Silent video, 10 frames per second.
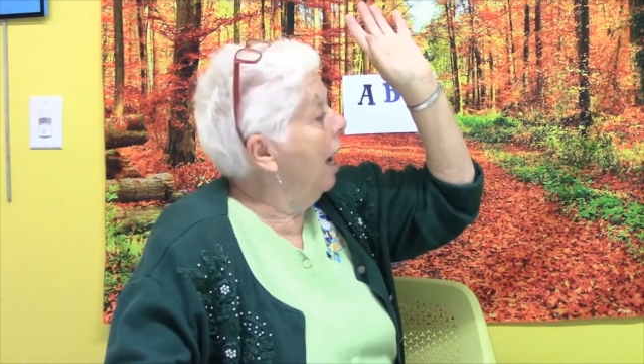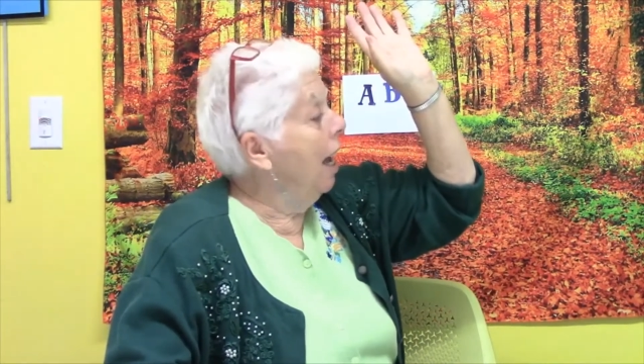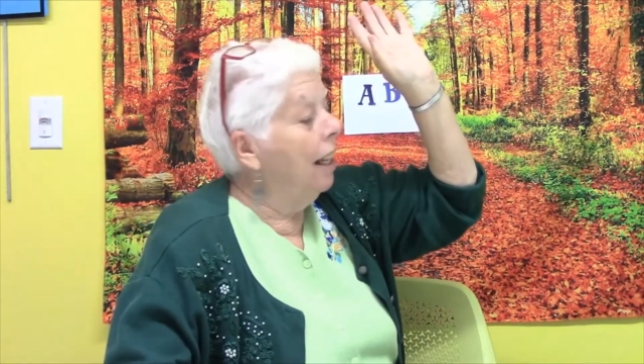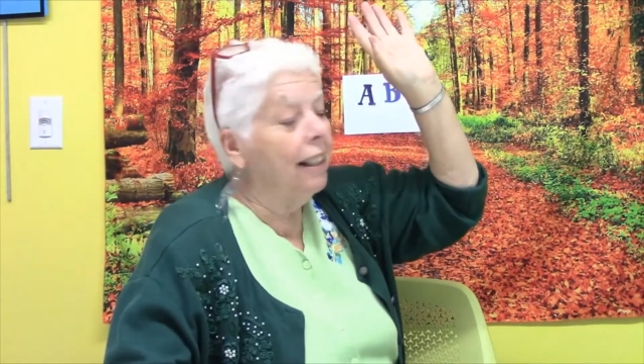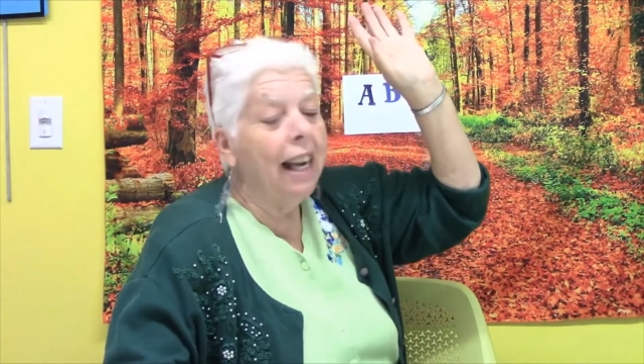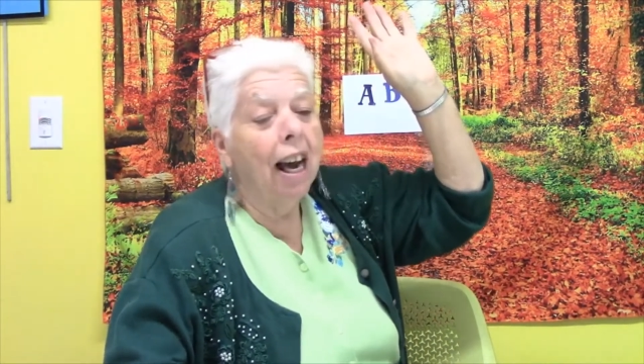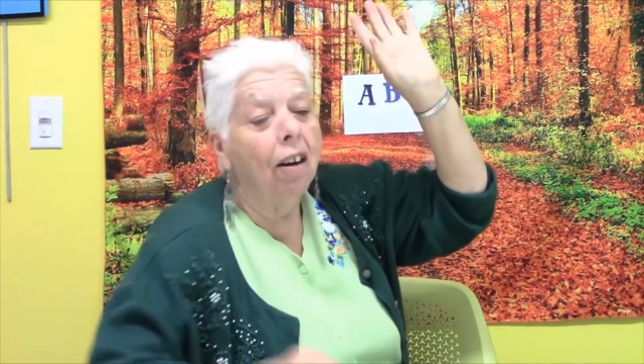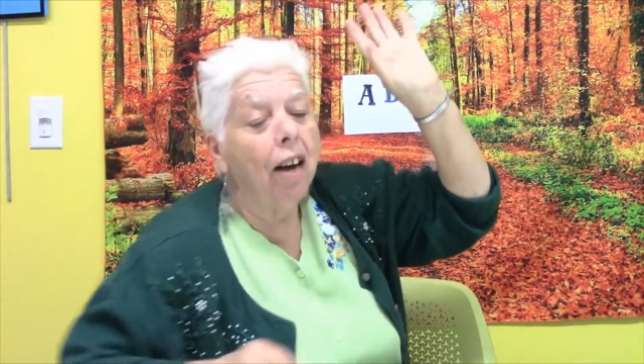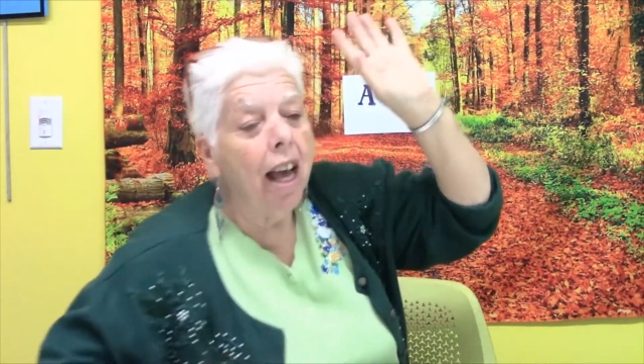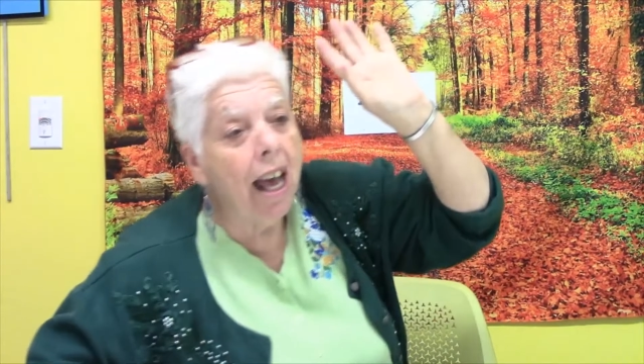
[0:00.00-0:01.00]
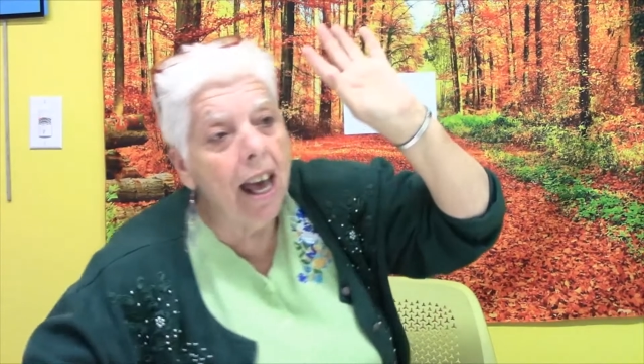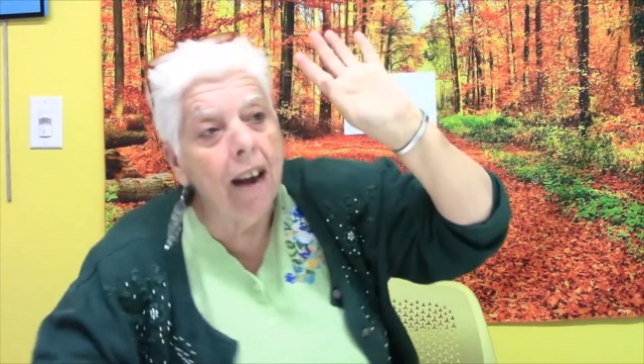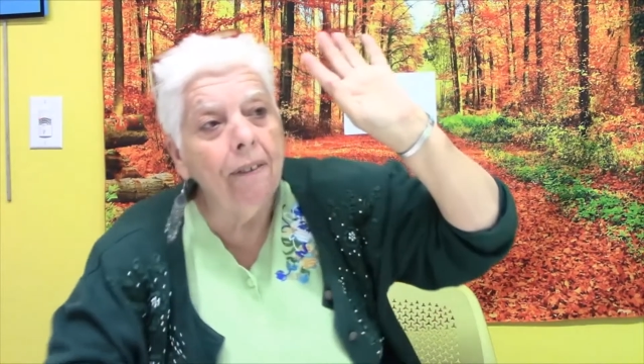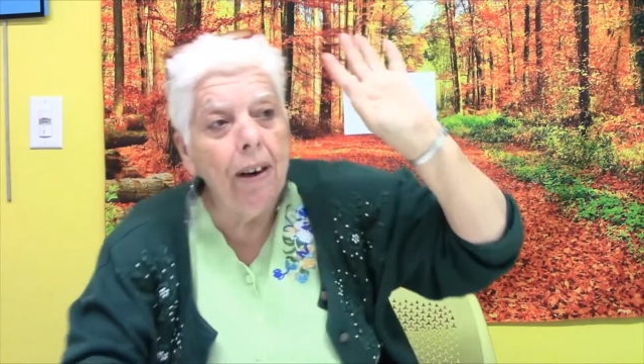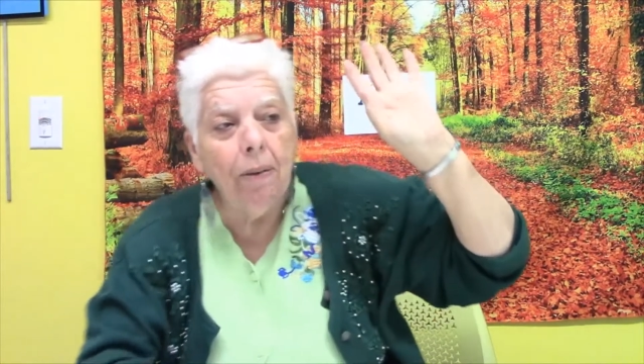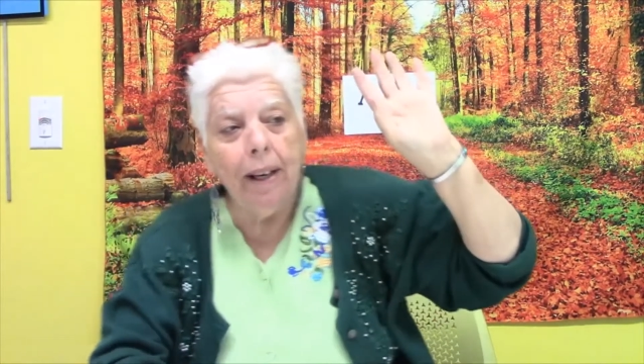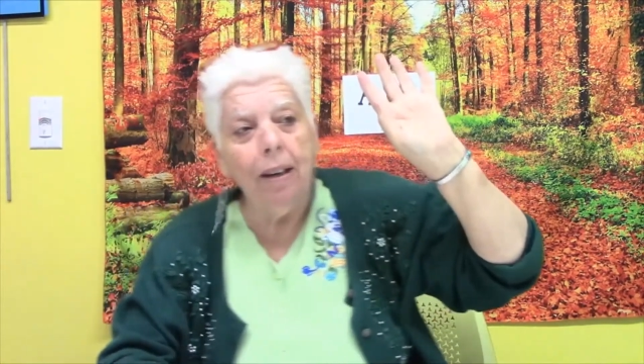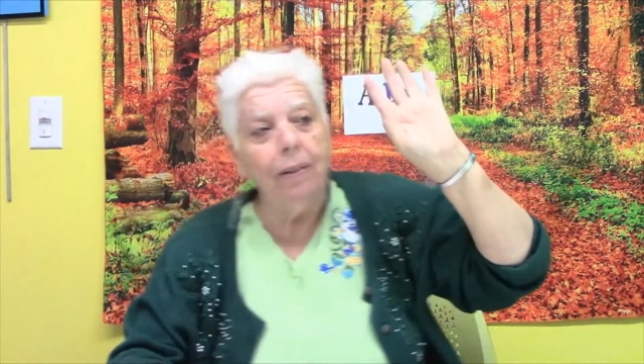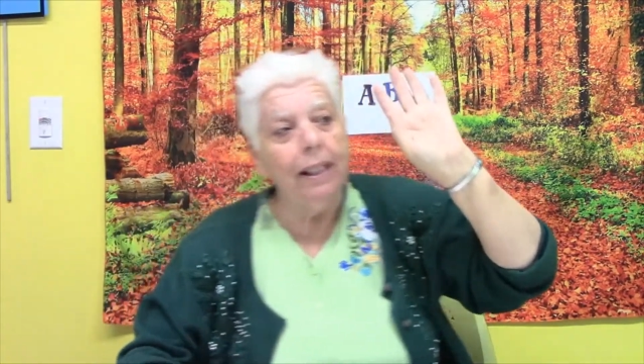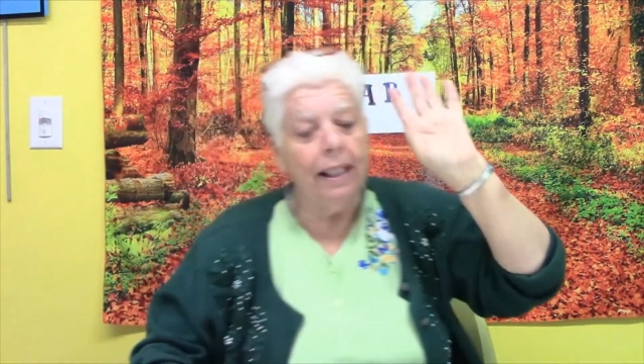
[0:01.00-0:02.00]
Now, every week we
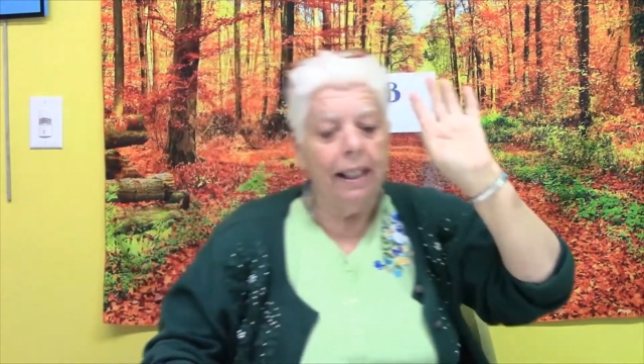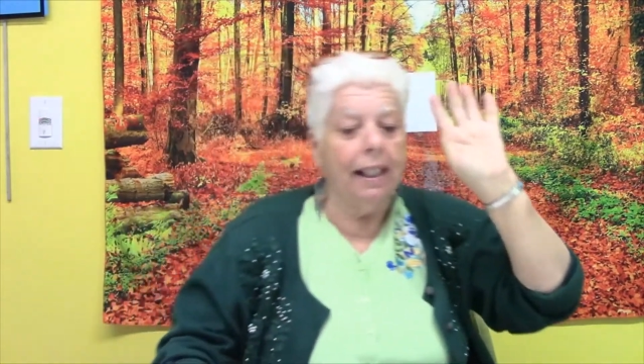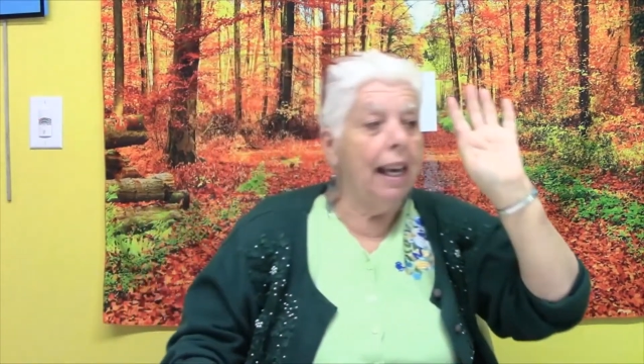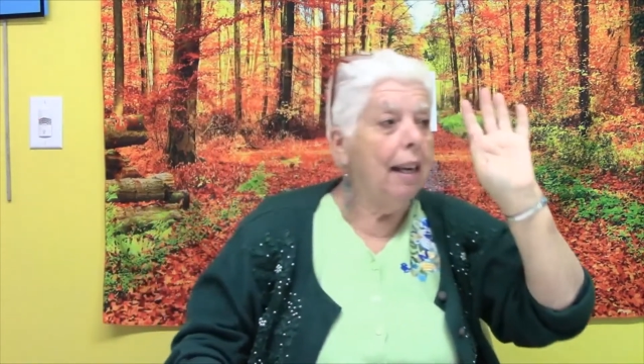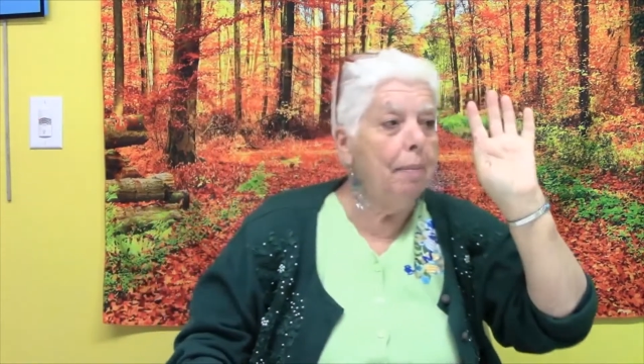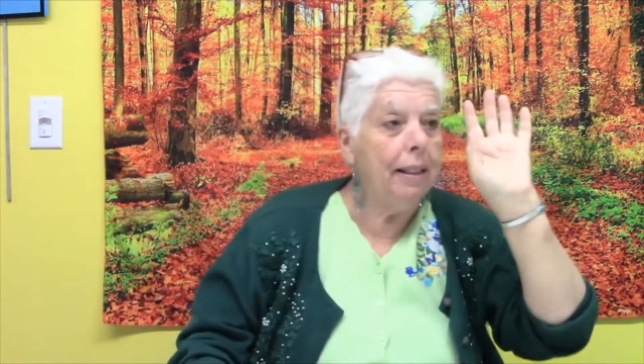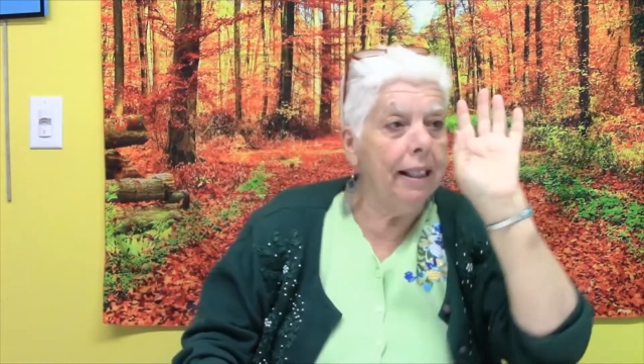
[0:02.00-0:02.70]
sing the ABC